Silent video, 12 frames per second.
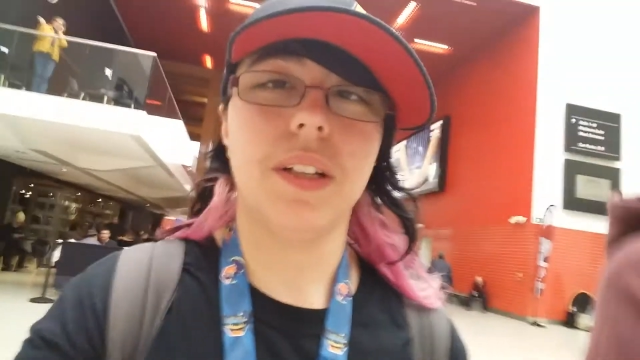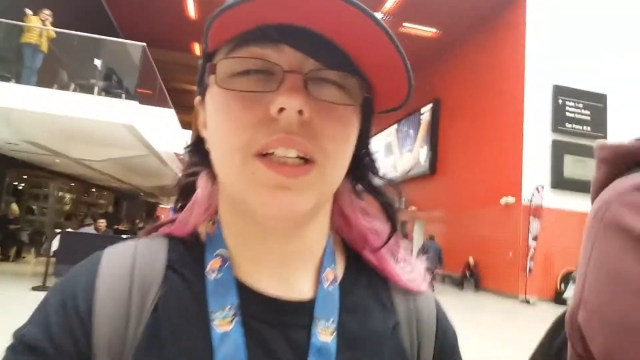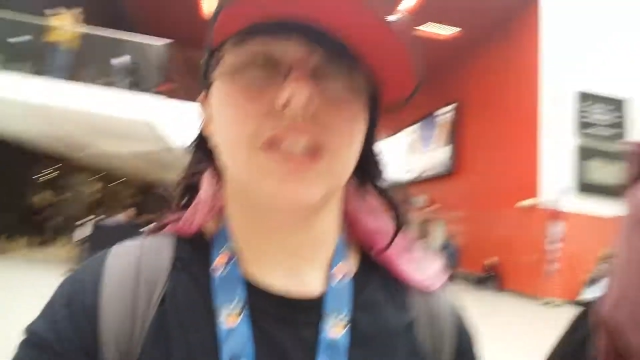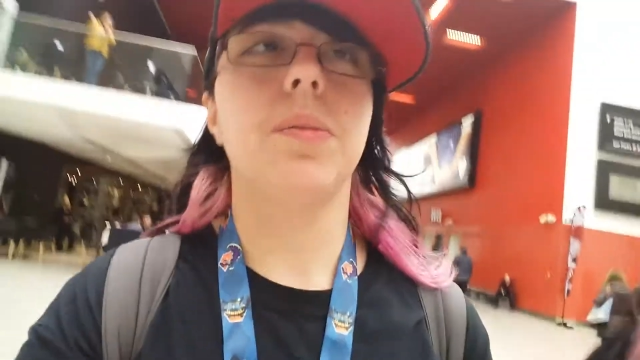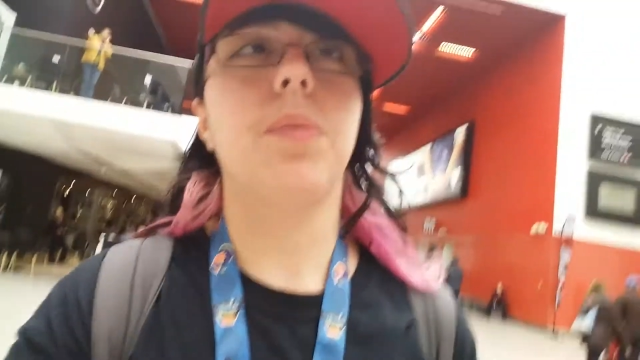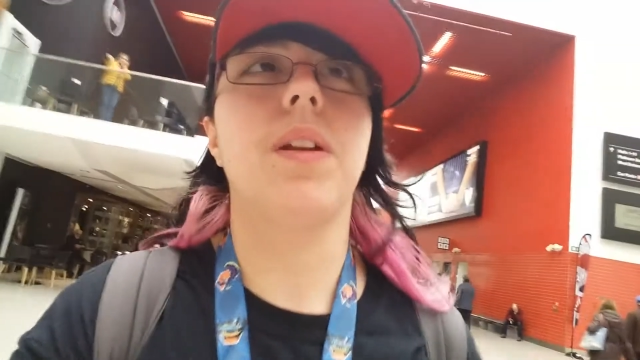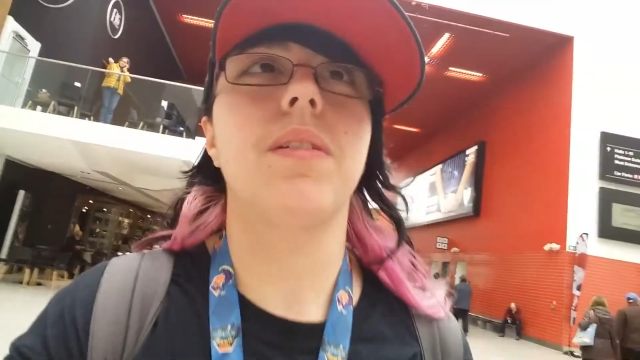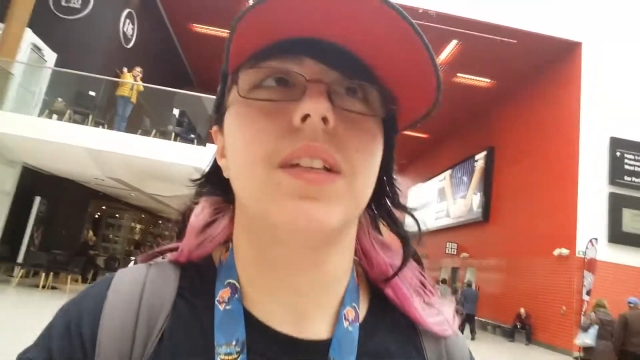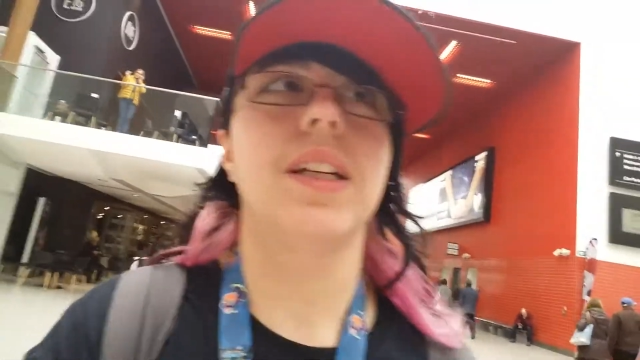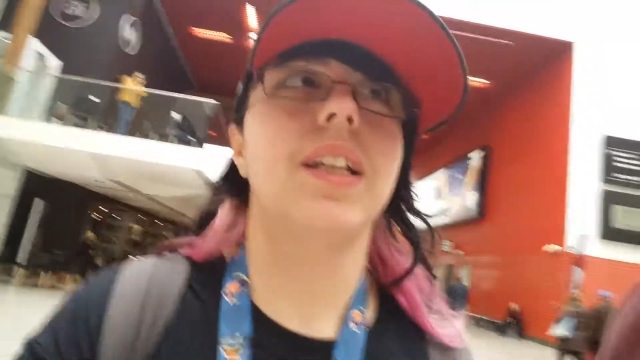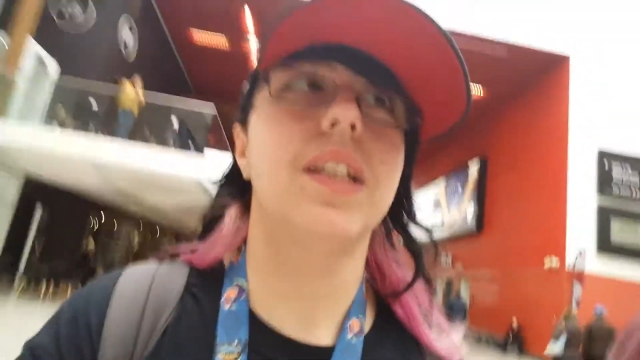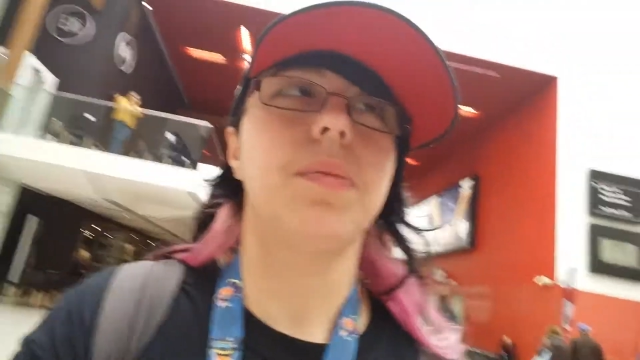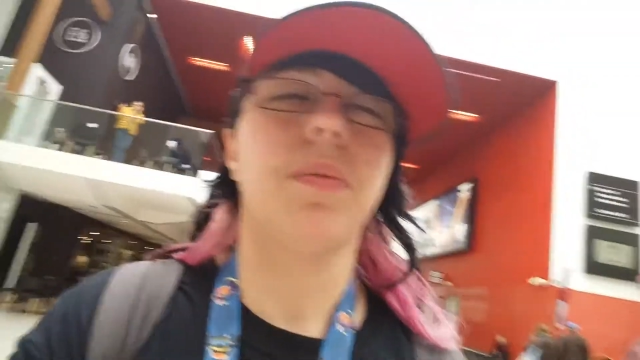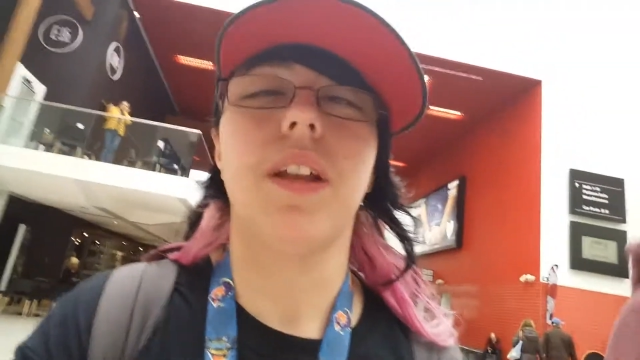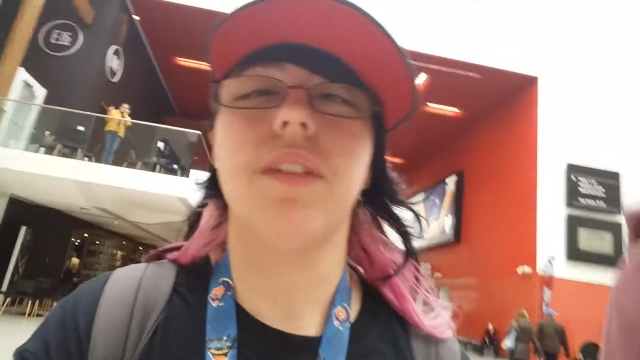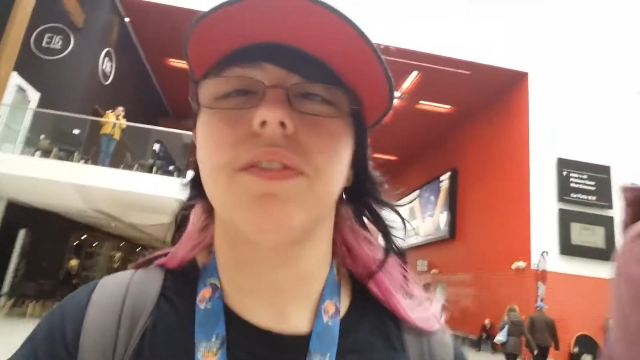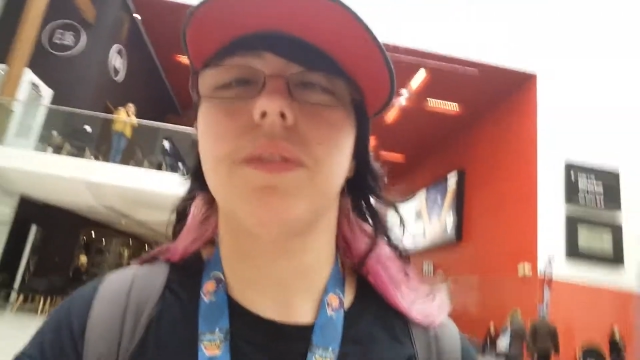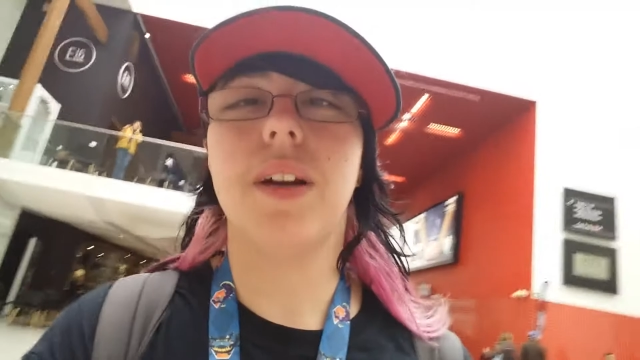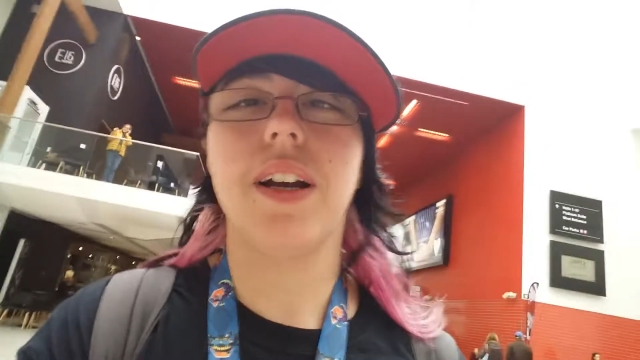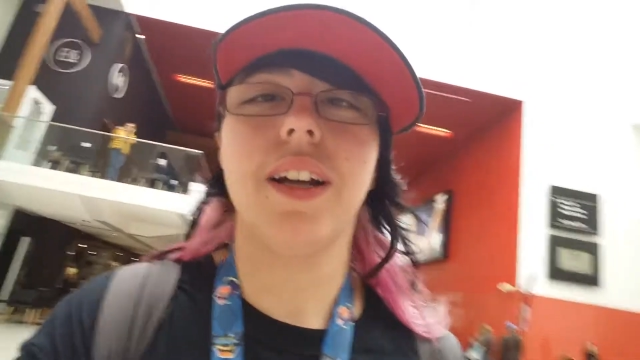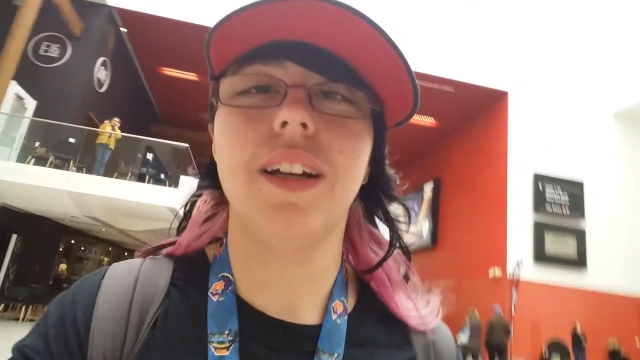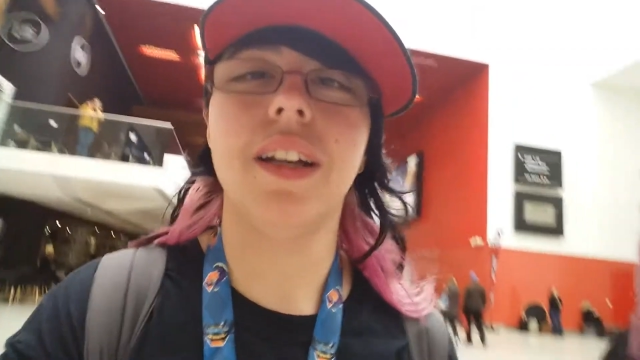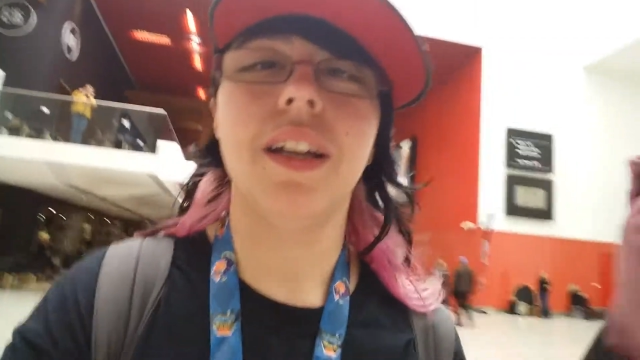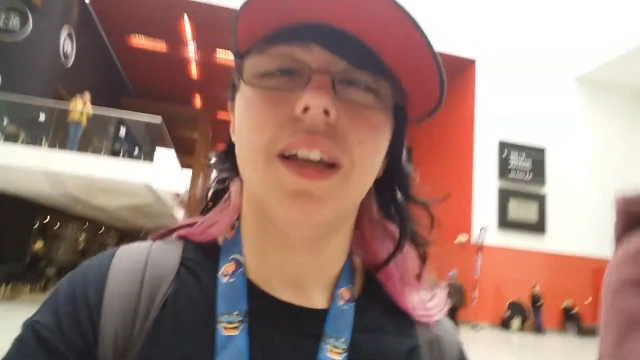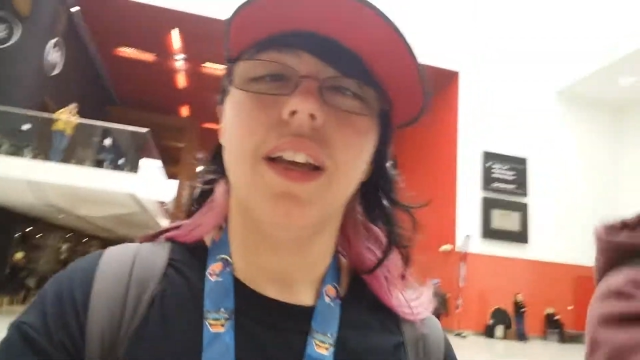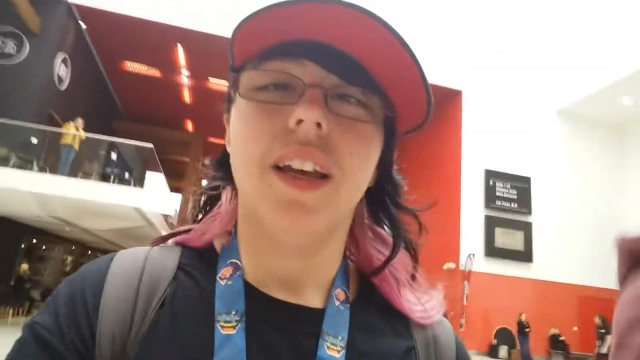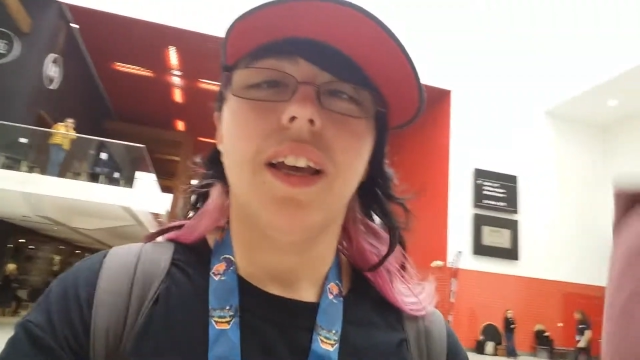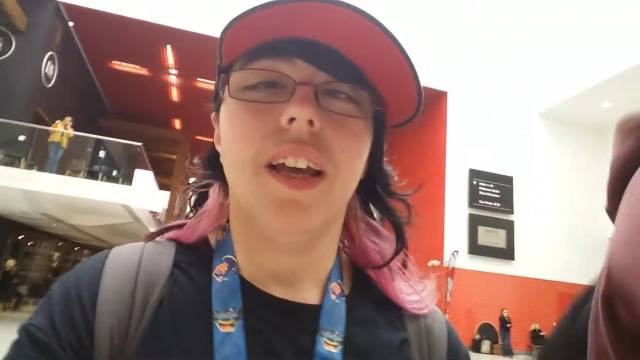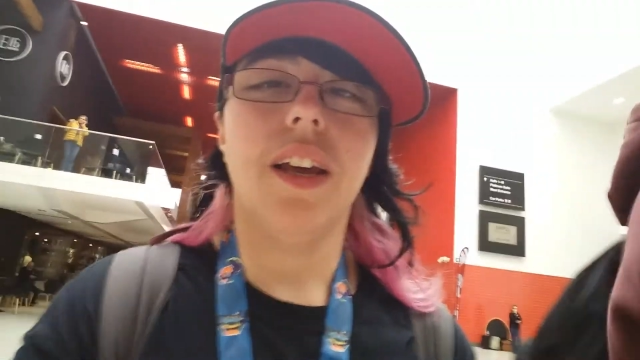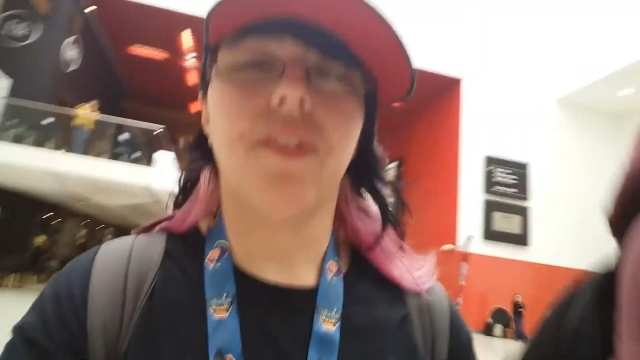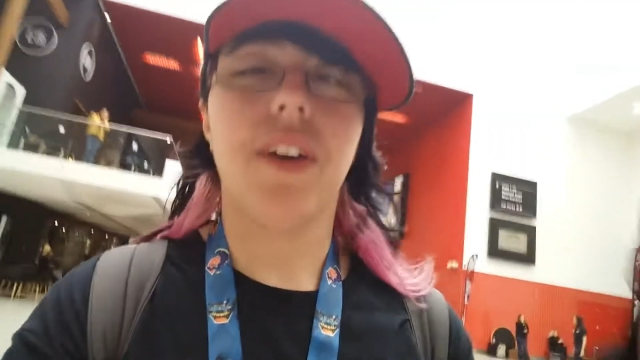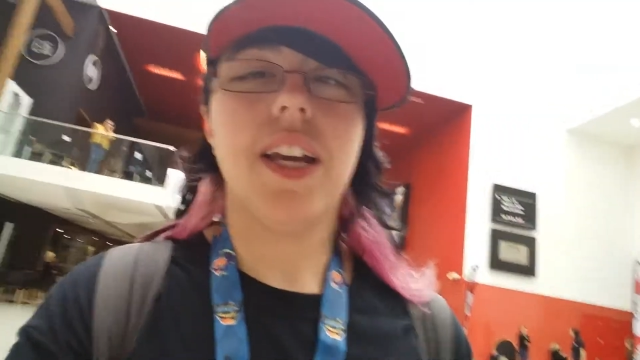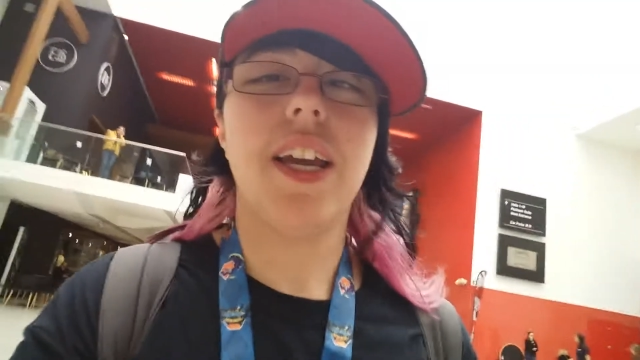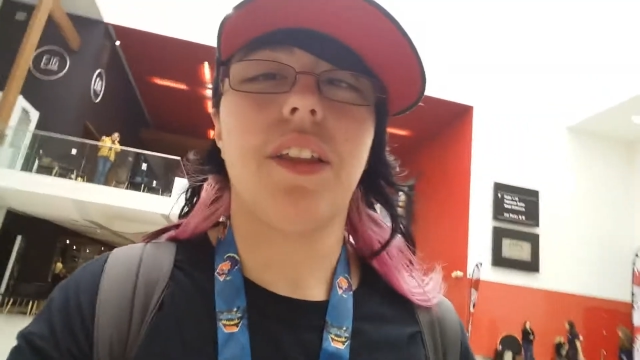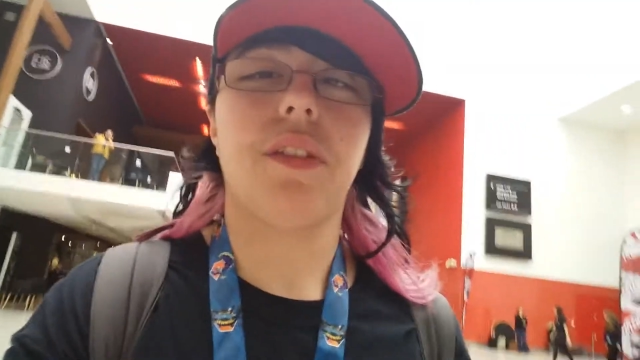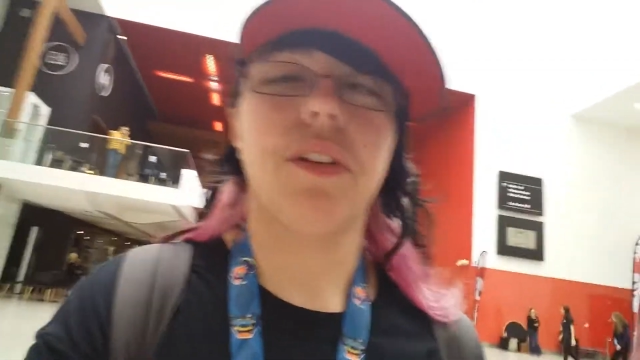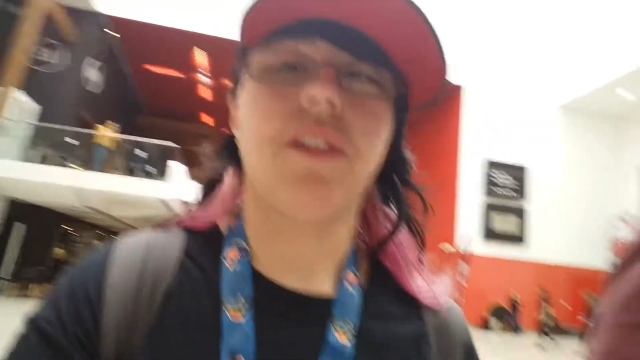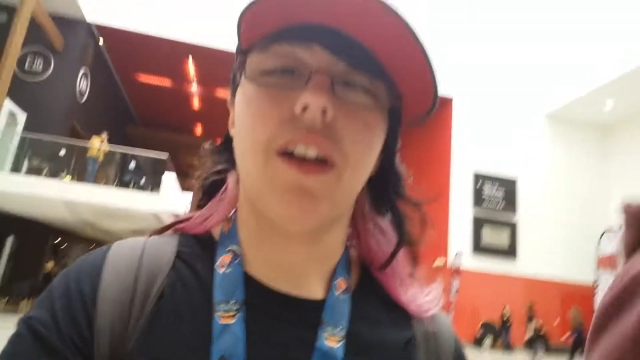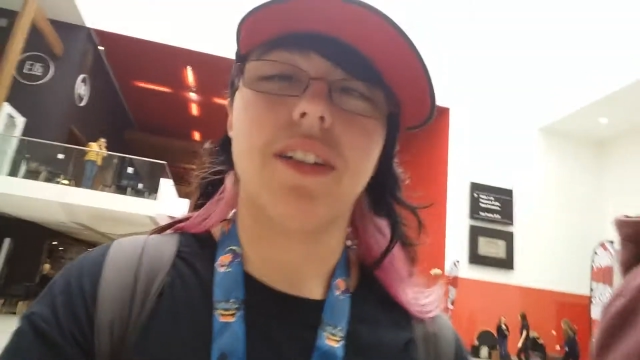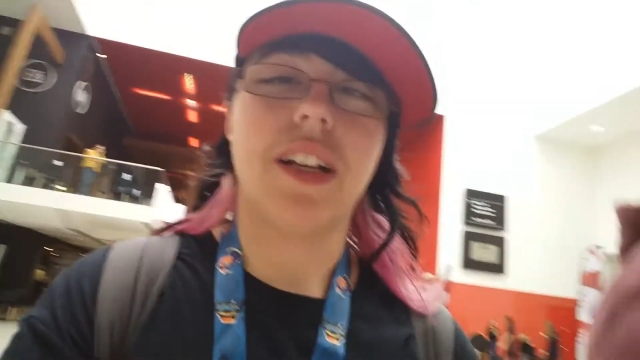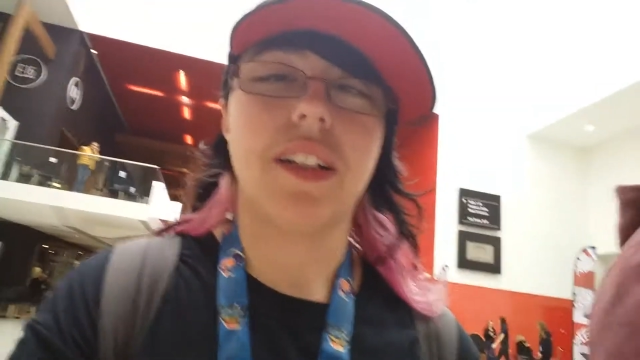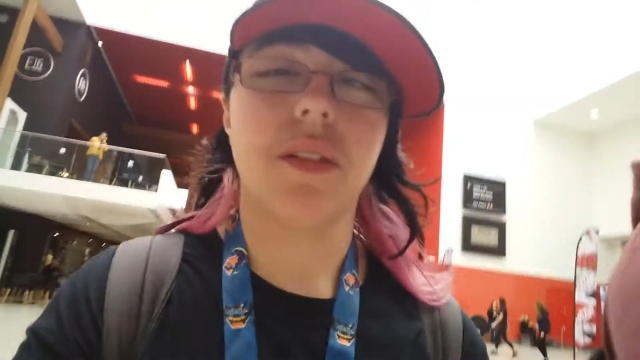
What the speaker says: Glisspot and seeing Glisspot everywhere. If I hit 3 grass decks,